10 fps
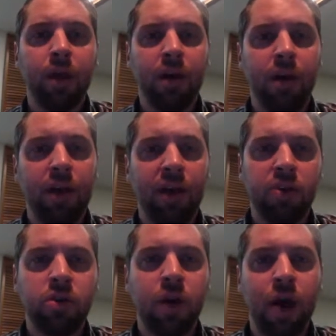and I
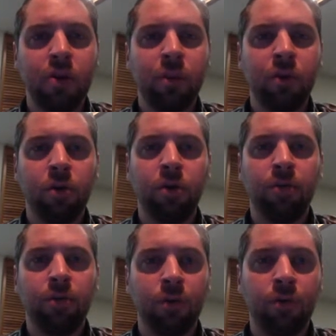let you know how to improve
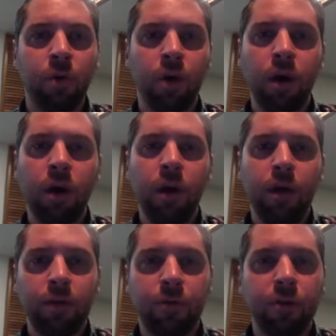for
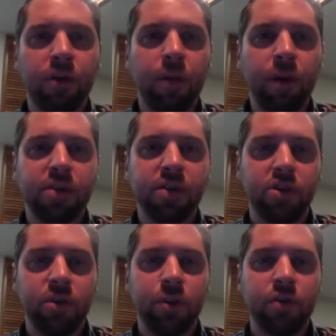the forthcoming
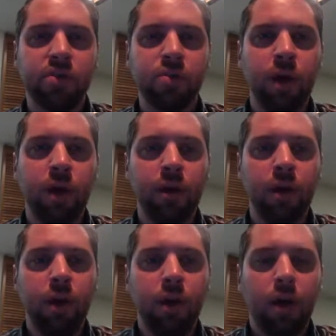discussion boards as well.
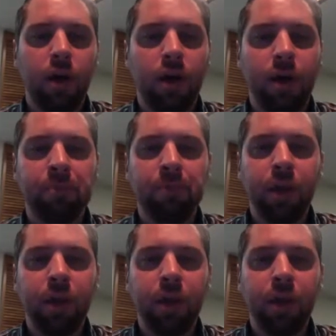All right.